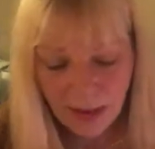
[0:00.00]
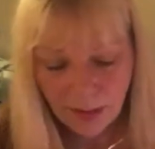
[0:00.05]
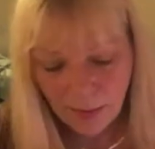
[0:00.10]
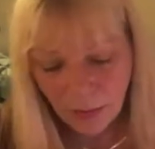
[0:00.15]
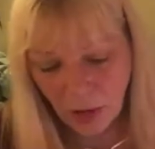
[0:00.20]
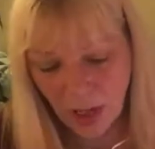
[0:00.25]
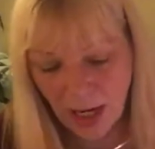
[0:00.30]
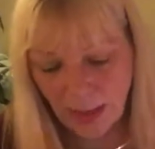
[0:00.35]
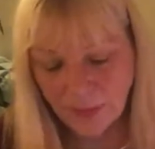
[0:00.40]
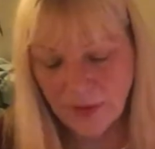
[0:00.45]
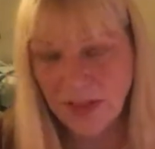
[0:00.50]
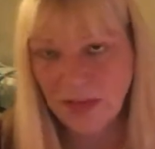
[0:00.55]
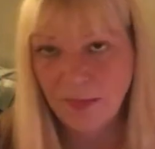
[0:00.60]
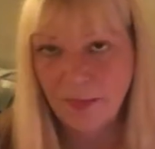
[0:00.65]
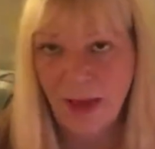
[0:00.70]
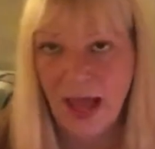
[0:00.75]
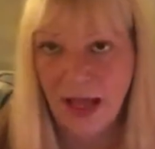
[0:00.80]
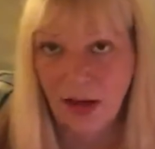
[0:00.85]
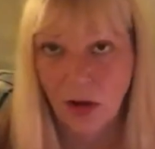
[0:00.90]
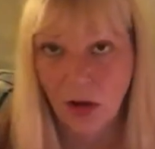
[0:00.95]
perhaps it's
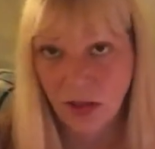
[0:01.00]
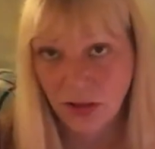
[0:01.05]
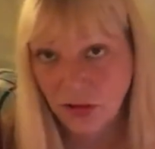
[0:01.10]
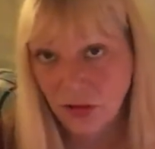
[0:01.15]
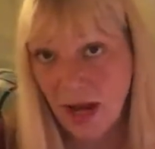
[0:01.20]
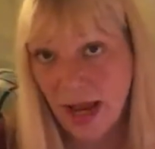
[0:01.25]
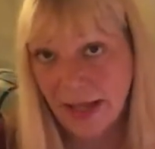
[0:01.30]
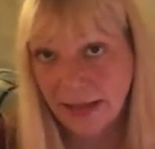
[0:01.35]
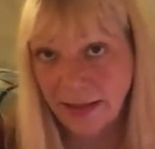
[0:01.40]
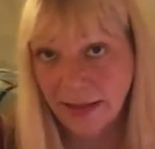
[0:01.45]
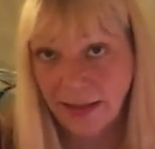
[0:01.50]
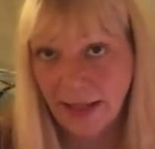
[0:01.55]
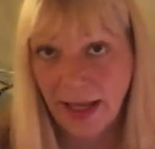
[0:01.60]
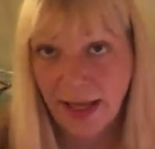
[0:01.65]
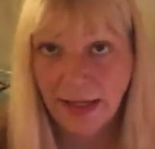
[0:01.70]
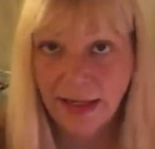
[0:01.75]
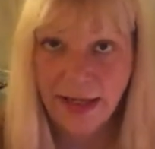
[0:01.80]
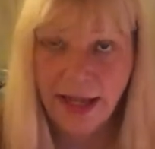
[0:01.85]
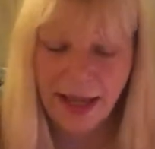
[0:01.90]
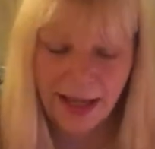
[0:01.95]
back on track
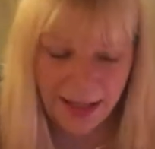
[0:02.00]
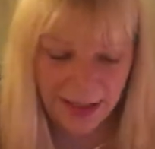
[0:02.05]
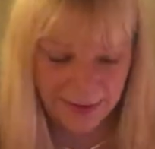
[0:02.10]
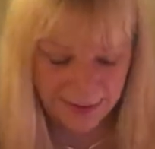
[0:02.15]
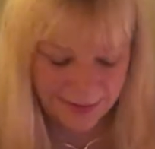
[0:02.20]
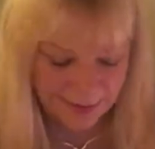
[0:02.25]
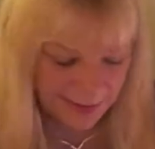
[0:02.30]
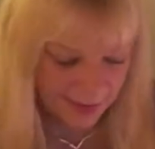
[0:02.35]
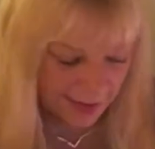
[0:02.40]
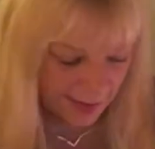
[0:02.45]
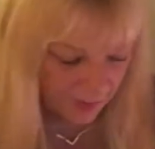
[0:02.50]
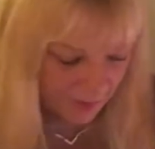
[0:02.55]
again, and